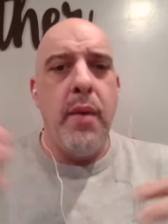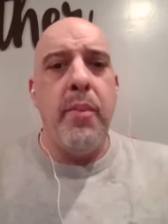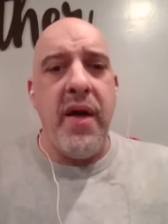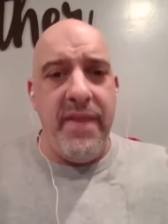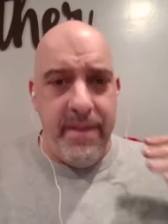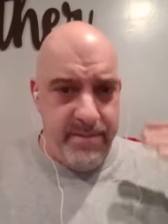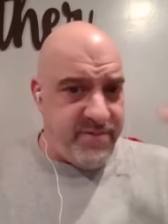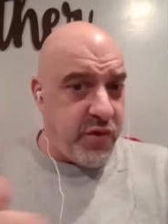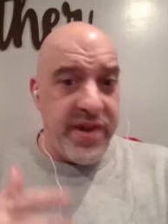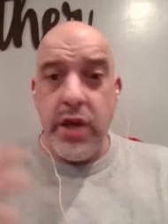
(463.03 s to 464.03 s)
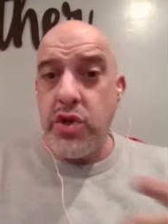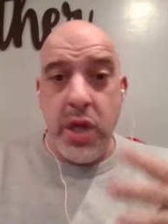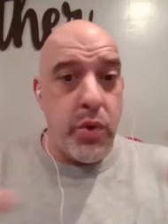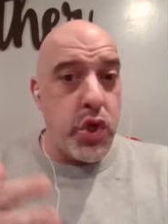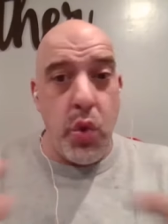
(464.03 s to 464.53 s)
but for years
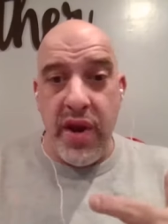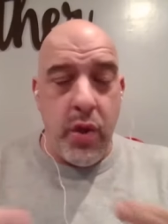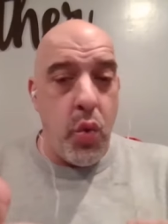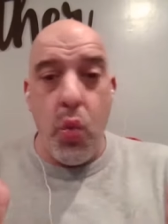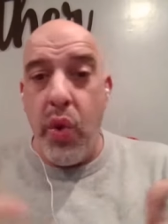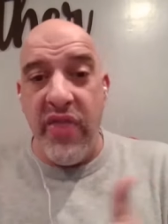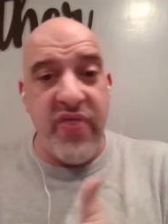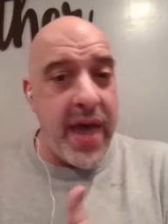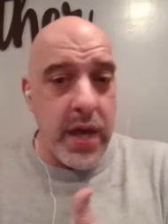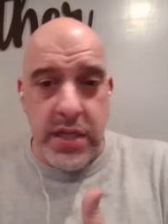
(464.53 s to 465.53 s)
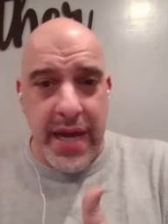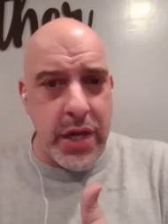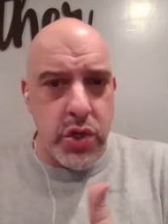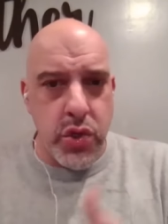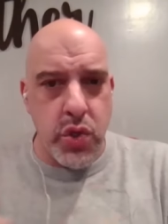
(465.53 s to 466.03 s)
they were doing it with the Hells
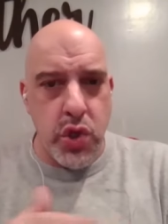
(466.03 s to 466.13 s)
Angels.